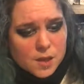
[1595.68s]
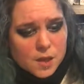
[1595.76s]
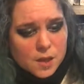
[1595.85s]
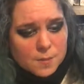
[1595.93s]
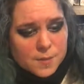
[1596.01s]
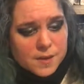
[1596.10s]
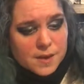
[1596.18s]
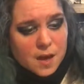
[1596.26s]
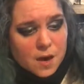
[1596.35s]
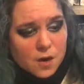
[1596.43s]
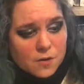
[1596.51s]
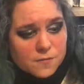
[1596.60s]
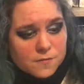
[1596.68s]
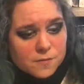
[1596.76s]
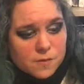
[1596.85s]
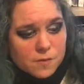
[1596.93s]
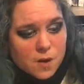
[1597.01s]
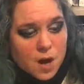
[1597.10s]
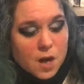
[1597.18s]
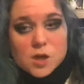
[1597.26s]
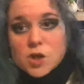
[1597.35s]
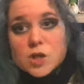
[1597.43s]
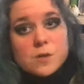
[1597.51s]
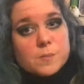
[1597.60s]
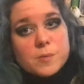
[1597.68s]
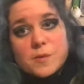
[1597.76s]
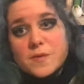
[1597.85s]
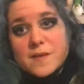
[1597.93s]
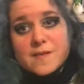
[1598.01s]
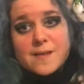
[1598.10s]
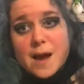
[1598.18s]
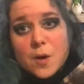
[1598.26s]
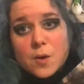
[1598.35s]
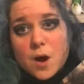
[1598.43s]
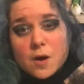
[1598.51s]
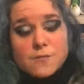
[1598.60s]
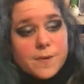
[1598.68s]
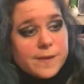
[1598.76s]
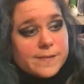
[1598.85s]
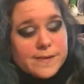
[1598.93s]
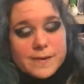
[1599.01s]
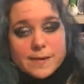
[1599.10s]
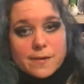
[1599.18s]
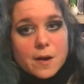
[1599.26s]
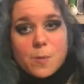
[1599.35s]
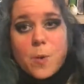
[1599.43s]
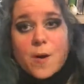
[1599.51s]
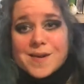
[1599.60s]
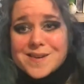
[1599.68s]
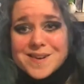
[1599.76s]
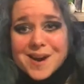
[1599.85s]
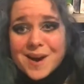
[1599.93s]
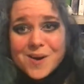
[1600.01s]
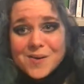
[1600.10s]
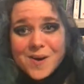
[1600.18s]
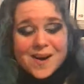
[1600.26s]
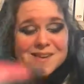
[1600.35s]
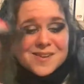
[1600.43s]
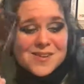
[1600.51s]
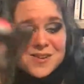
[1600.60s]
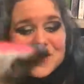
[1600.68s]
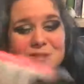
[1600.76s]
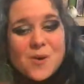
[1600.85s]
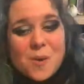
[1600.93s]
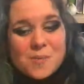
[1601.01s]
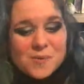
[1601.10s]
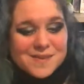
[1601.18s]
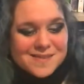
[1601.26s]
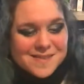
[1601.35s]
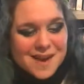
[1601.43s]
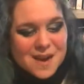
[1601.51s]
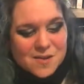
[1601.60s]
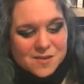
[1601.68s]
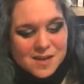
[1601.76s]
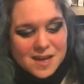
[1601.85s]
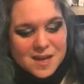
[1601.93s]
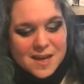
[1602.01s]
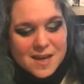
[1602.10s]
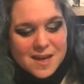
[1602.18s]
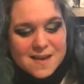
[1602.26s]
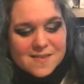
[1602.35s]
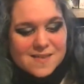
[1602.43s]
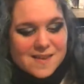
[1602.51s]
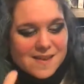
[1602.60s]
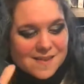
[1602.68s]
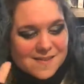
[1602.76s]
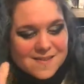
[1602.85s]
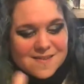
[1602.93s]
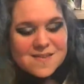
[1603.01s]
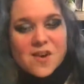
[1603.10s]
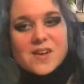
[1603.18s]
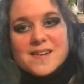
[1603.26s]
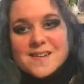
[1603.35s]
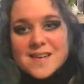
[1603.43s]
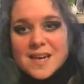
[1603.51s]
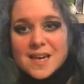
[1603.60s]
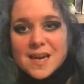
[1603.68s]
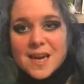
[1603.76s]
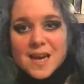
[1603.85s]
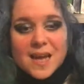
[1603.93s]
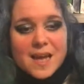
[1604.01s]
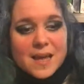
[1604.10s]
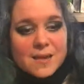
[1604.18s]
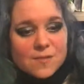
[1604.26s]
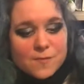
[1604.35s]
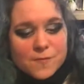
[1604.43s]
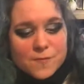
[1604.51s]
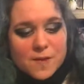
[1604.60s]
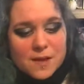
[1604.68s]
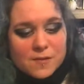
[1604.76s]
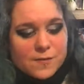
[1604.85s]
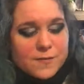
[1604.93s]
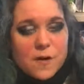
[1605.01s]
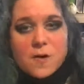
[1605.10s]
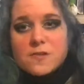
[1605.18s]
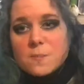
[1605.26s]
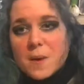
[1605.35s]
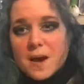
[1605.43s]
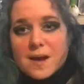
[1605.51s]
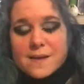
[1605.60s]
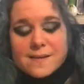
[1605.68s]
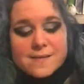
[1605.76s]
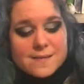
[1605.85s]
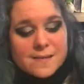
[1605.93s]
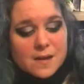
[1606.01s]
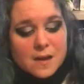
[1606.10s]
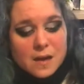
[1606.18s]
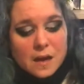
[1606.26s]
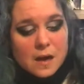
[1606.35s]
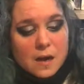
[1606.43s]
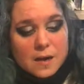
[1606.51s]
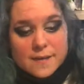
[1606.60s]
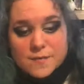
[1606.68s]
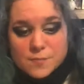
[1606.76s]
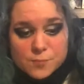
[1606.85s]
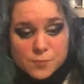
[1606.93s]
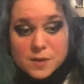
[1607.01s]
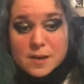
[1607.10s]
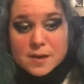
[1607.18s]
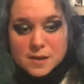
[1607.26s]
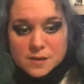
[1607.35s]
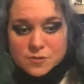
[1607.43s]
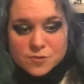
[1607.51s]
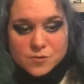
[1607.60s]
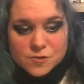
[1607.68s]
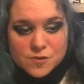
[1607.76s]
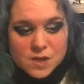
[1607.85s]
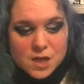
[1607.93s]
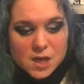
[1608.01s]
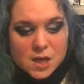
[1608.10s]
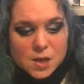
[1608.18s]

But yeah, overall, I couldn't put this down. I read it in like one go. I could not put it down. It's exciting. It's fast-paced. It's really interesting.